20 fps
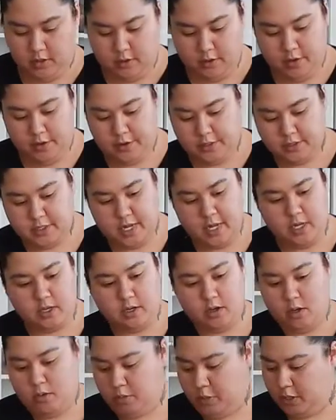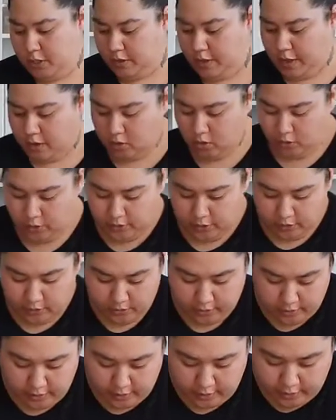Then you take a bit of that
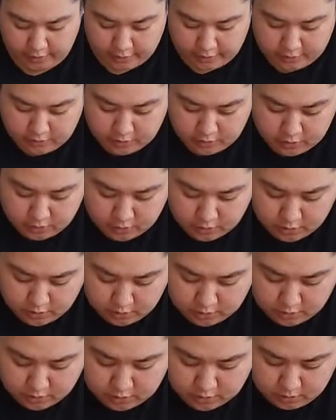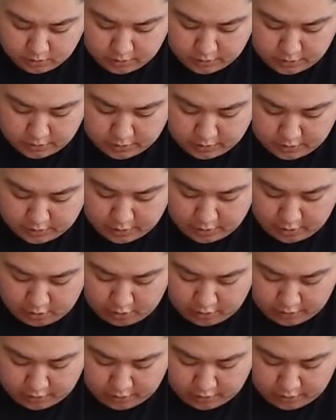coil and squish it there